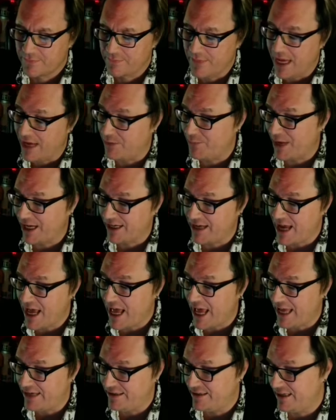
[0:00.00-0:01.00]
And my
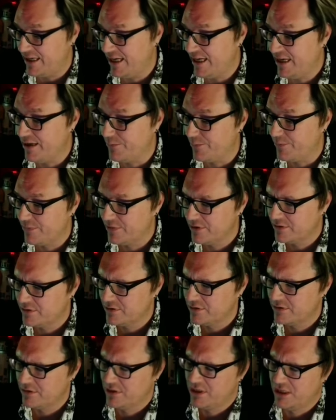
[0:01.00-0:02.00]
guide to him,
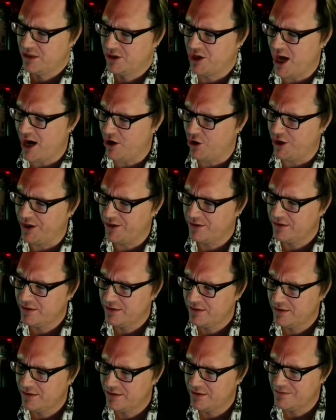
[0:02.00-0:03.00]
"Charon,
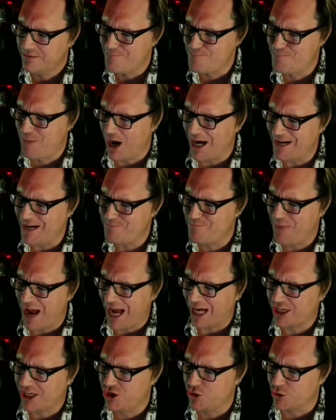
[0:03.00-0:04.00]
bite
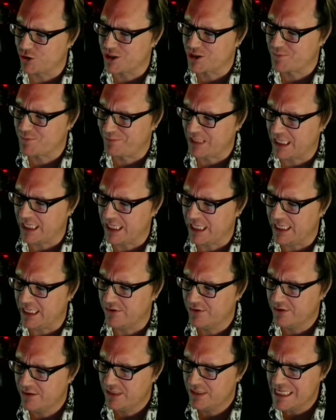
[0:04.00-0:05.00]
back your
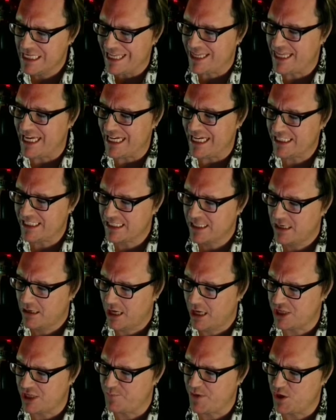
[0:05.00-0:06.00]
spleen. This
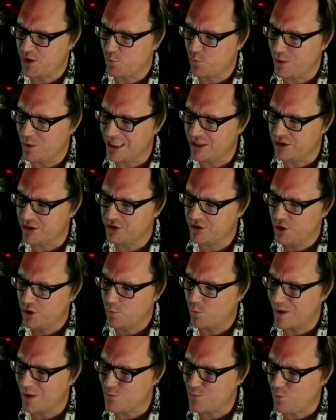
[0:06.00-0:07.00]
has been willed
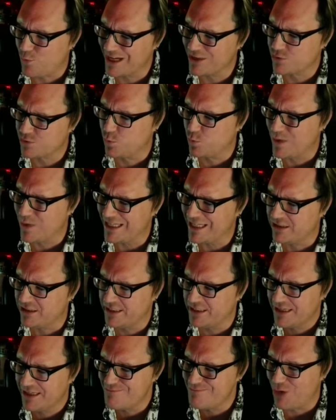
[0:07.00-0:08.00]
where what is
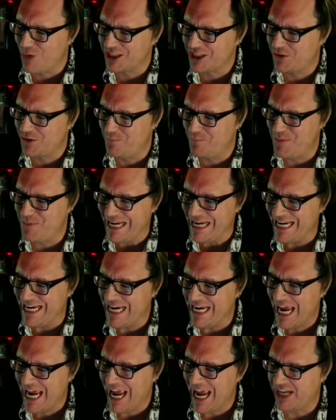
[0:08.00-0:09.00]
willed must
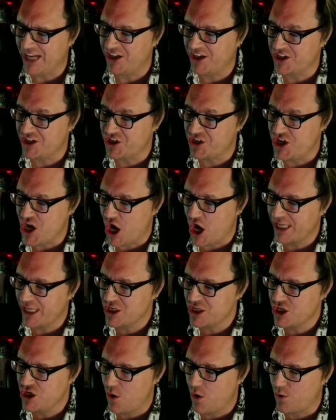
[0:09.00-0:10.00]
be, and it is not
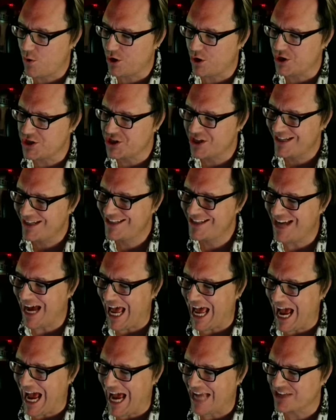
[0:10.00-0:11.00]
yours to
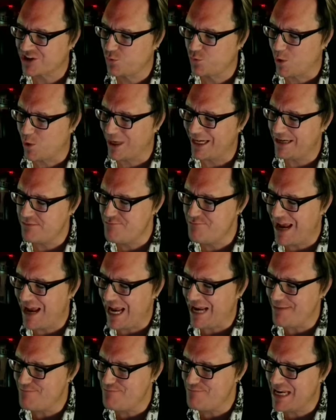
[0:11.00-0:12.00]
ask what it
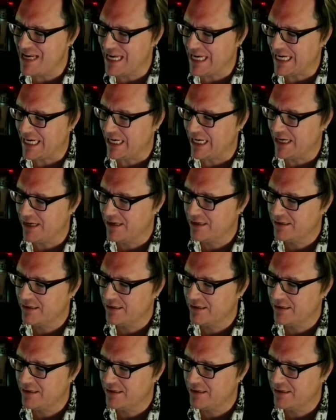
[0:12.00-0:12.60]
may mean."